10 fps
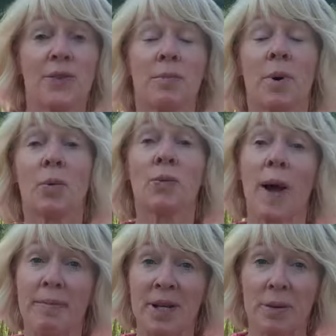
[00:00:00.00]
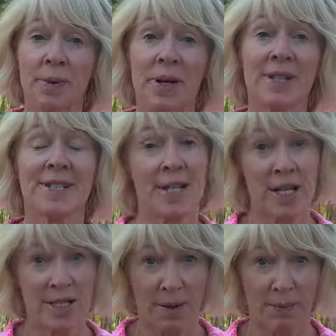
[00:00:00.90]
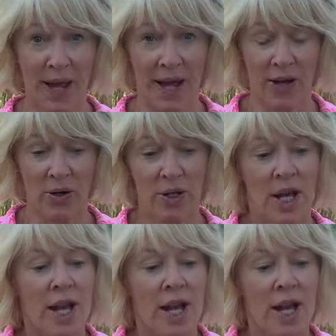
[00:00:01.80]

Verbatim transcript: from a reputable seed supplier,